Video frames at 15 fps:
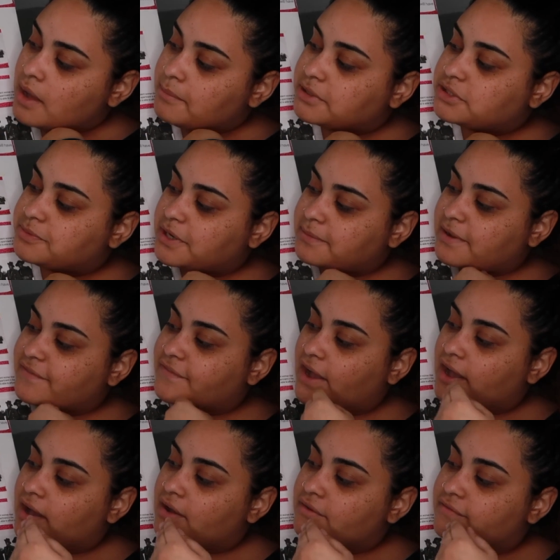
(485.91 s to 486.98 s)
Push me to my
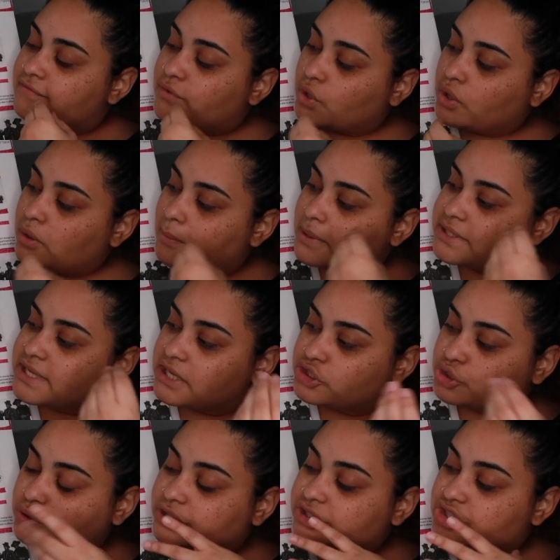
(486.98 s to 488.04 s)
full
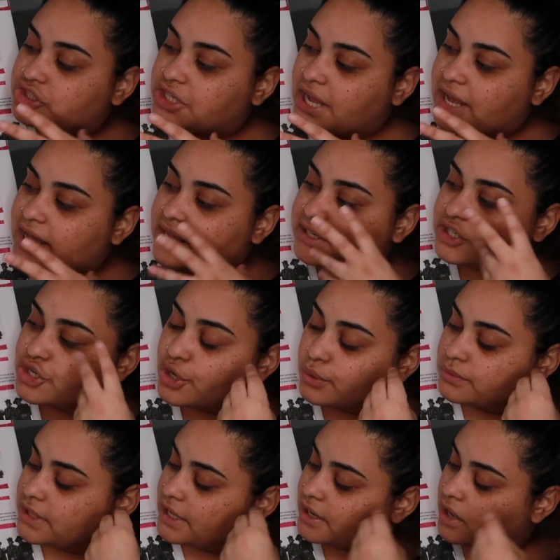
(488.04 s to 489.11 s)
potential each day and
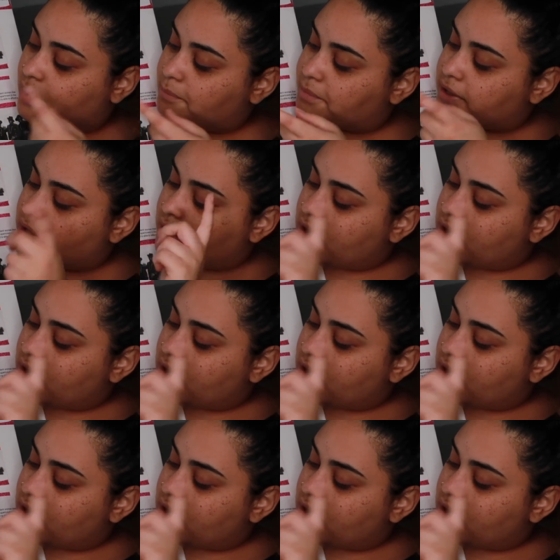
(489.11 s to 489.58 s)
don't let up.